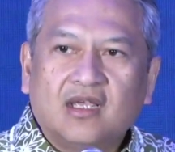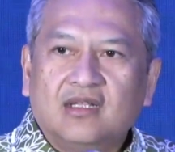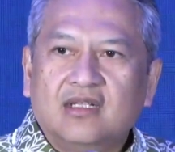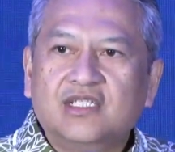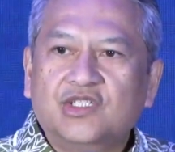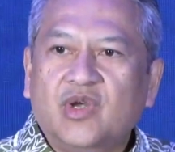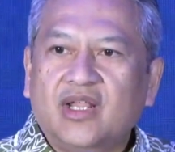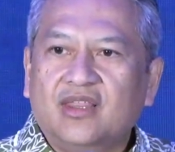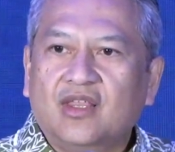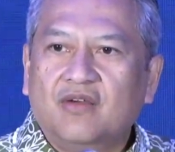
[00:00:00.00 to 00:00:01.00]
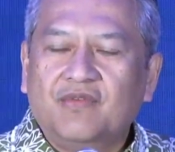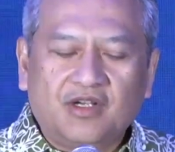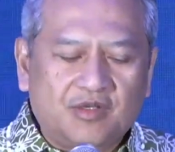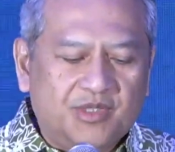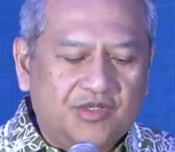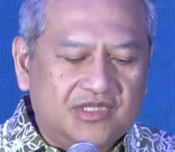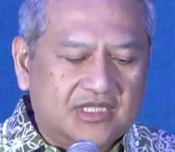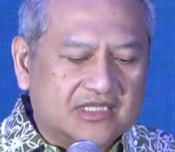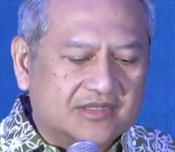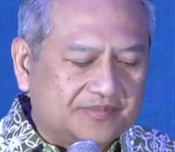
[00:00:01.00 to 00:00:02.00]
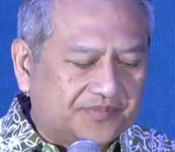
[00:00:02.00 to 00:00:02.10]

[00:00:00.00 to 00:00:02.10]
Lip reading: the strength of our communities,